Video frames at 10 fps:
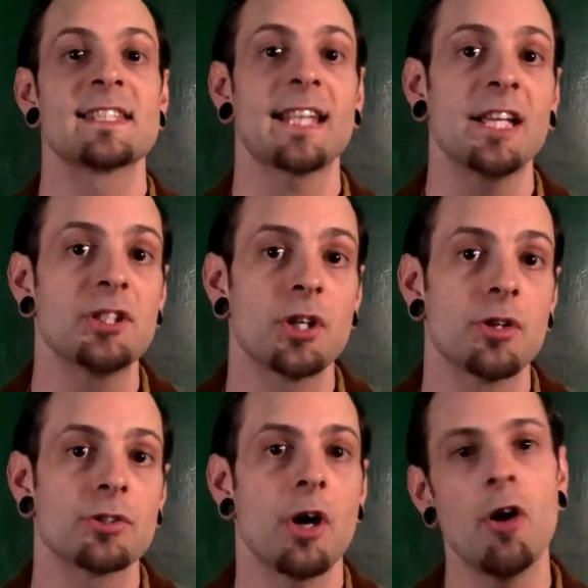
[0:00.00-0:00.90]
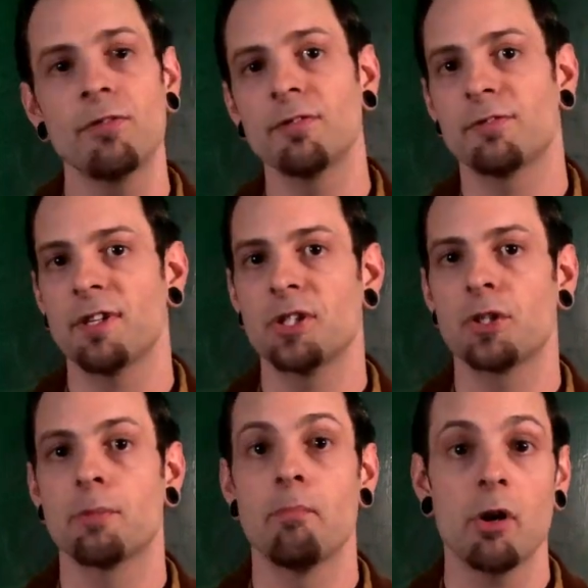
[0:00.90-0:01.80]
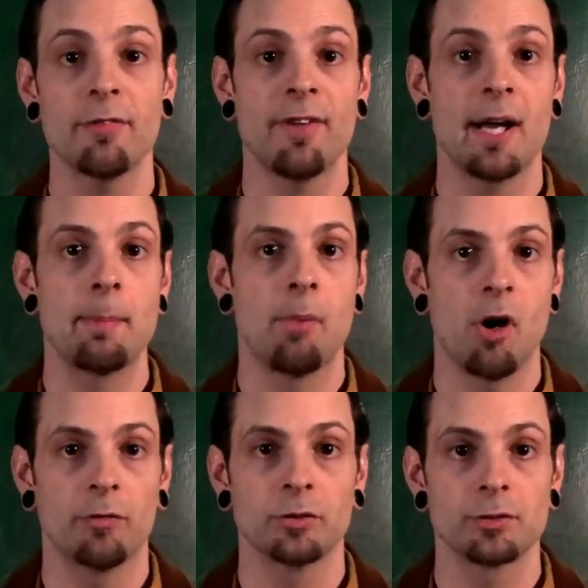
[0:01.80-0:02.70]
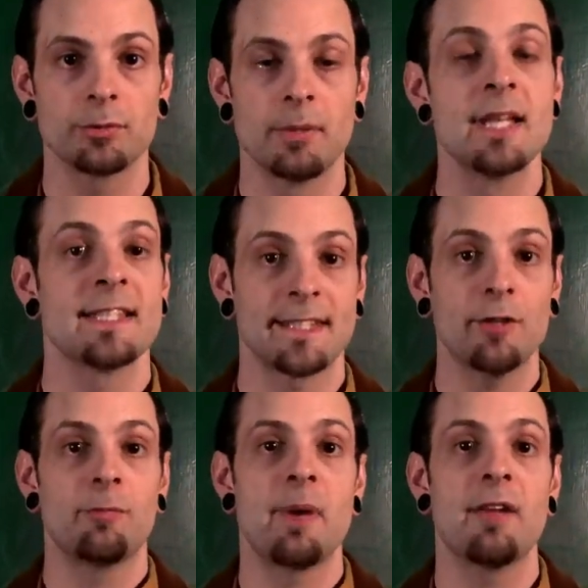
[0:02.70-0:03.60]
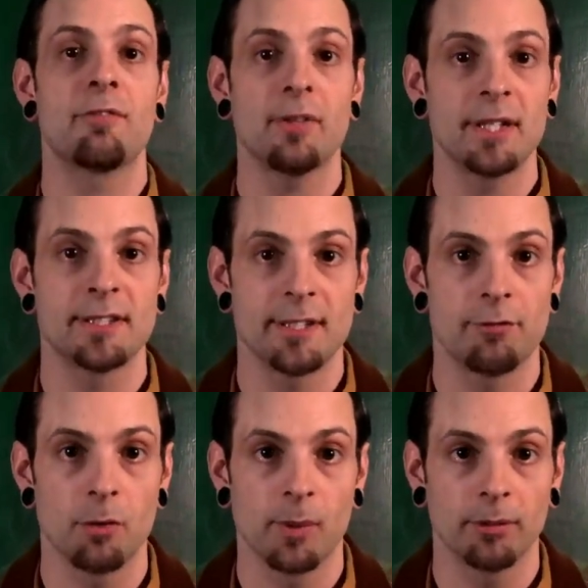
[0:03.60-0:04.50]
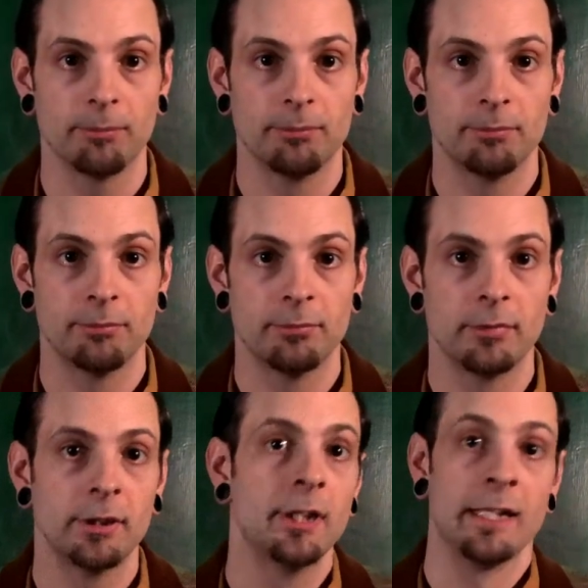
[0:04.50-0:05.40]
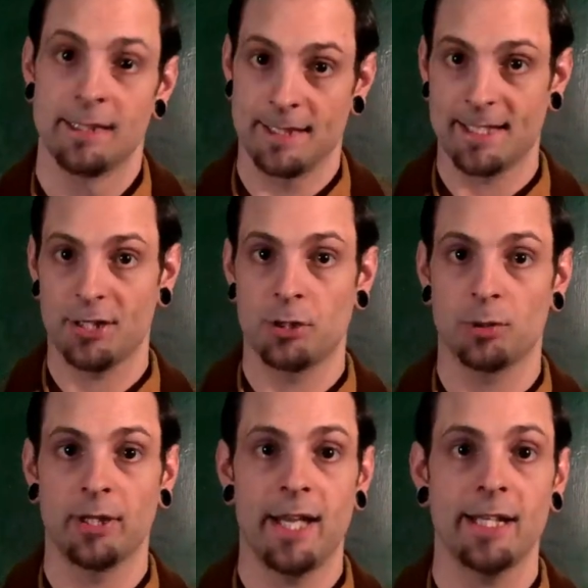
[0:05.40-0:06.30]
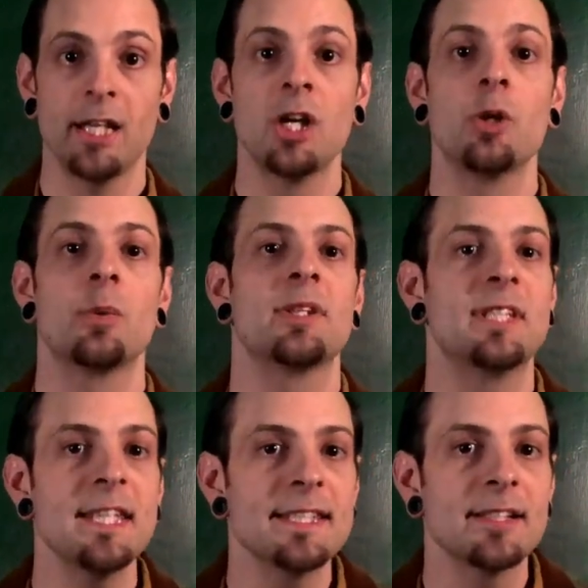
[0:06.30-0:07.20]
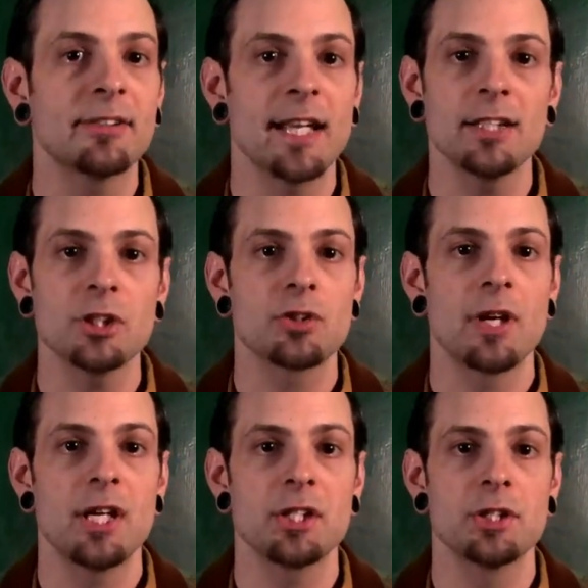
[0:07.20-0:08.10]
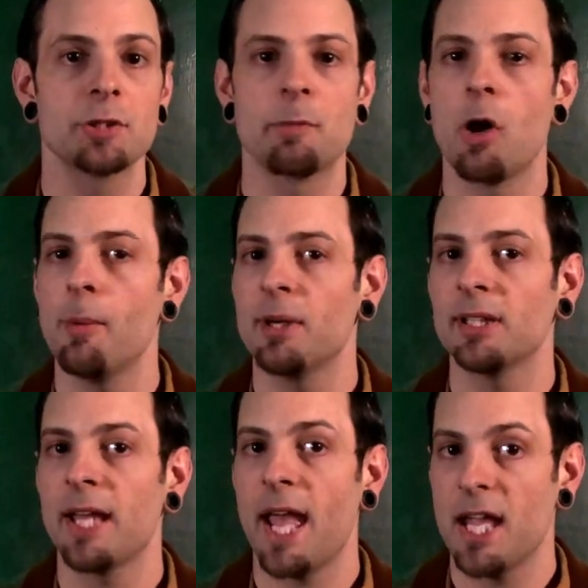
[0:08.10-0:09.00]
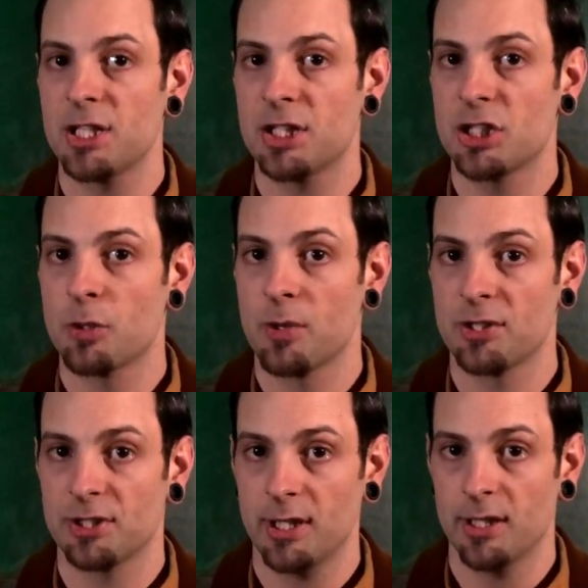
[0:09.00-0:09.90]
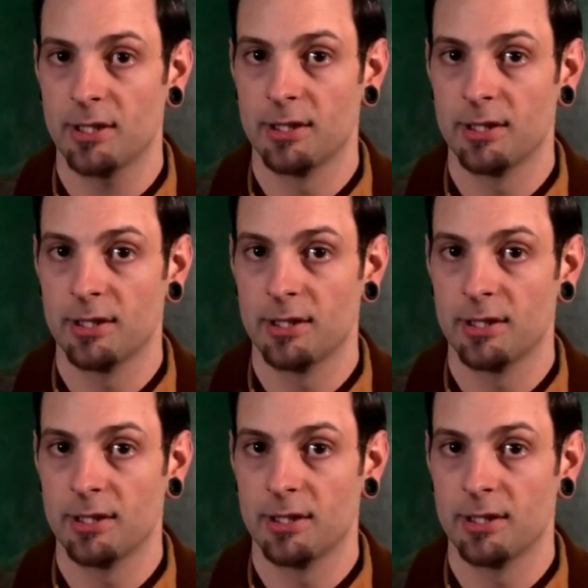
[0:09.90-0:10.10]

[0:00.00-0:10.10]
sideshows often featured modified marvels, self-made freaks, if you will. The tattooed lady with detailed illustrations permanently etched into her skin.